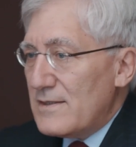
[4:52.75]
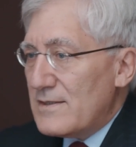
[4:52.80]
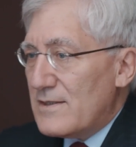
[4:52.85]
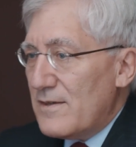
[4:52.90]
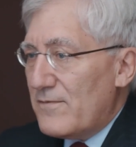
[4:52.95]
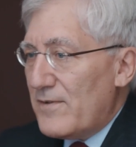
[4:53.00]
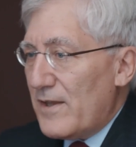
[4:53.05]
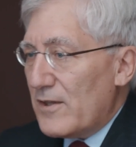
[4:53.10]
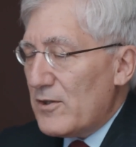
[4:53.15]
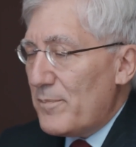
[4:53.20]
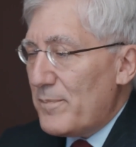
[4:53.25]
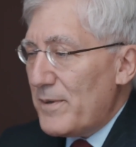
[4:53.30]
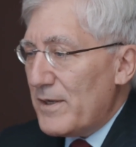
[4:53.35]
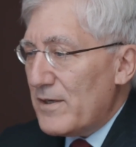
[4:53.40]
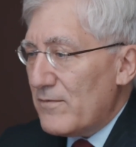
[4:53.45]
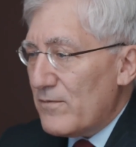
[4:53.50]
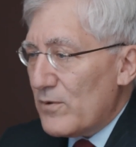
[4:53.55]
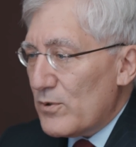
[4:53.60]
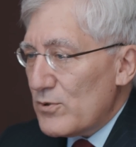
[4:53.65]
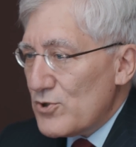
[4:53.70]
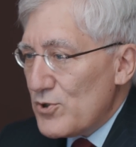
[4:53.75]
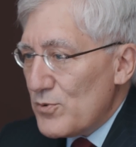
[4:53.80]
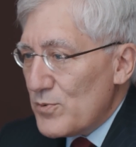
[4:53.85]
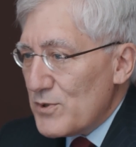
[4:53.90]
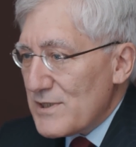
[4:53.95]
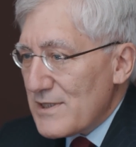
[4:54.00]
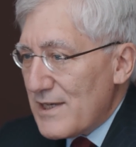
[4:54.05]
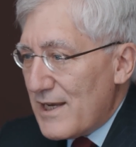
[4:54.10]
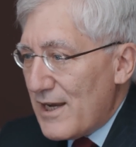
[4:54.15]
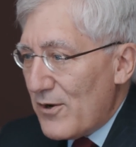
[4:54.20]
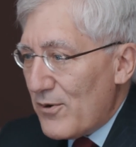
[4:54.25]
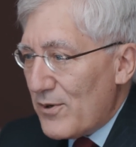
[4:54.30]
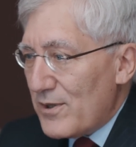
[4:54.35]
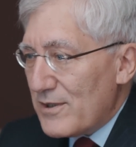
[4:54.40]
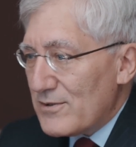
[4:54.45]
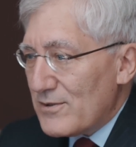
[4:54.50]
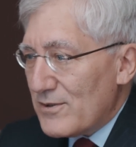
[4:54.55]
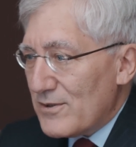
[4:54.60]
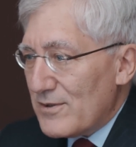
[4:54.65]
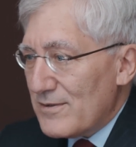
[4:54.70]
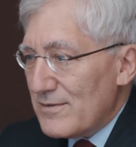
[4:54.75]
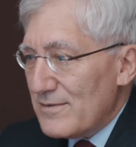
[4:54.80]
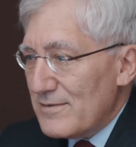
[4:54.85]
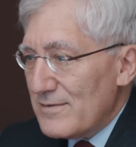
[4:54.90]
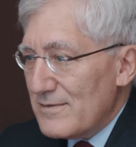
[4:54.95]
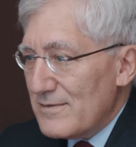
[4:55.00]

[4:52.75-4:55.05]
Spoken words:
developing a virtuous character,